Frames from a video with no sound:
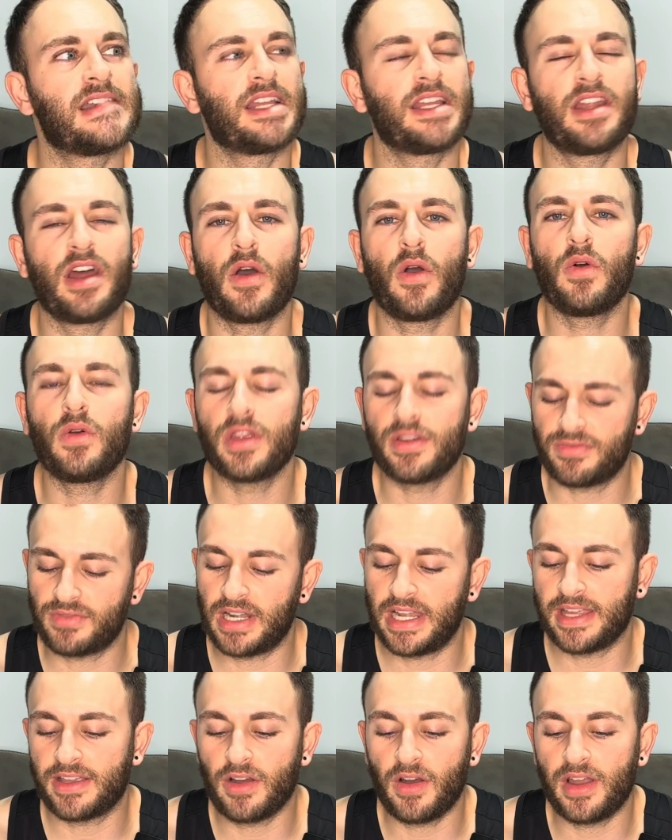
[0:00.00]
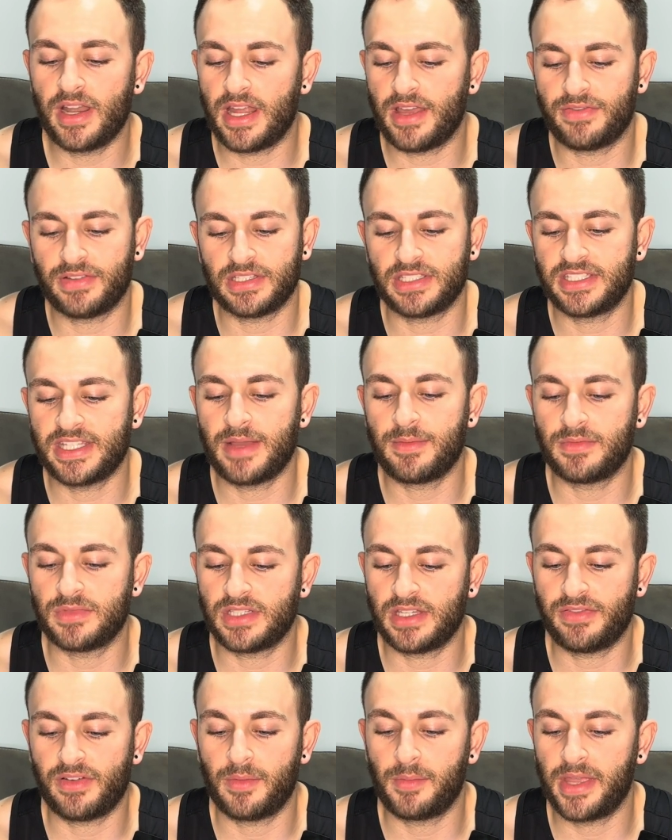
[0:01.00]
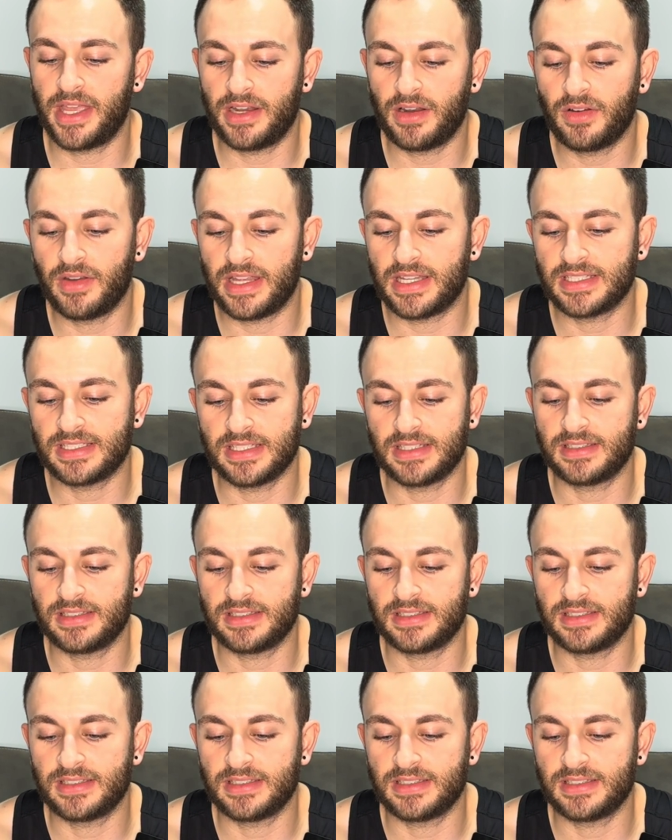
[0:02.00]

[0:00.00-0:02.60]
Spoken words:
You know, all you've really got in here for stims, if I'm being honest,